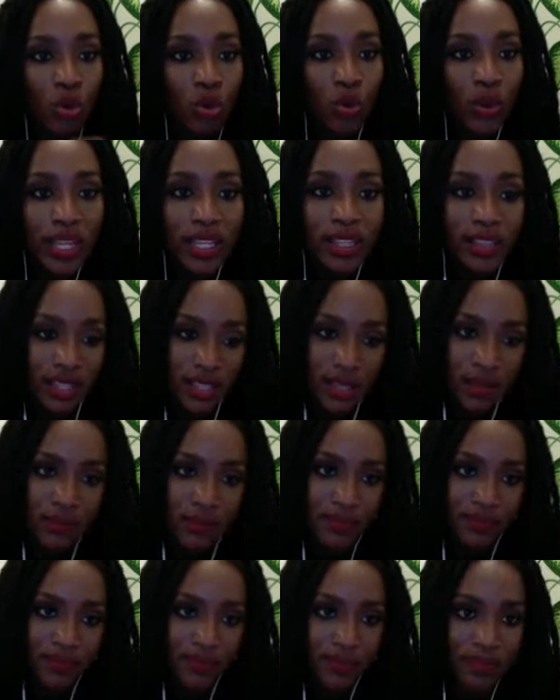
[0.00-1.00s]
quickly.
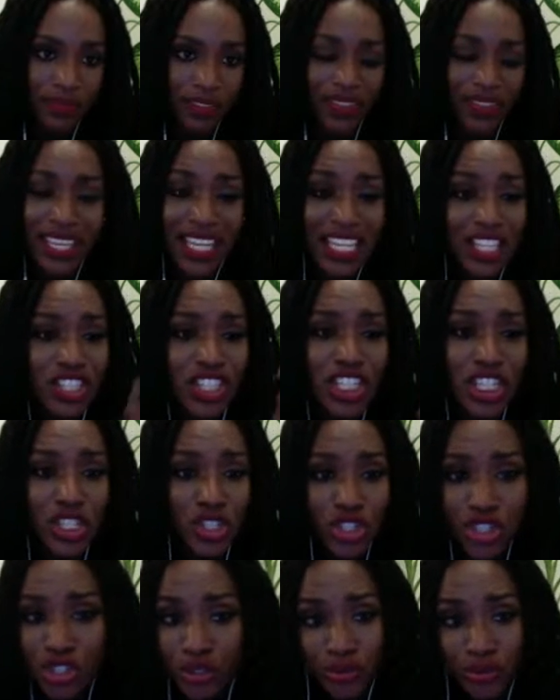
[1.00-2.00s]
They can
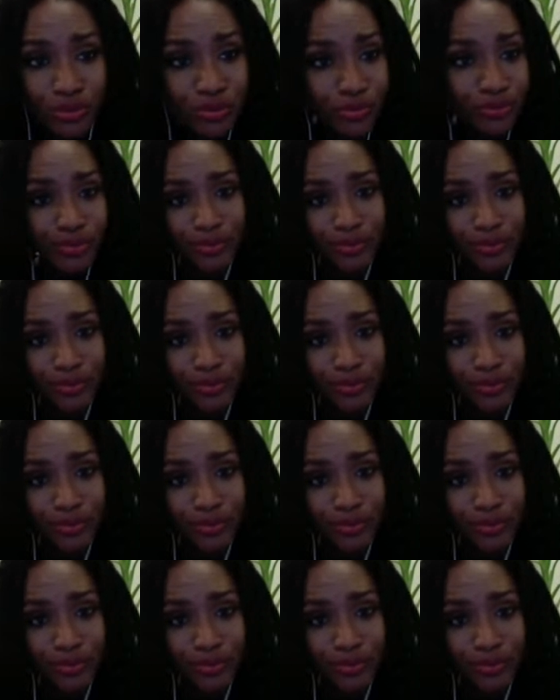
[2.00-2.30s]
teach you.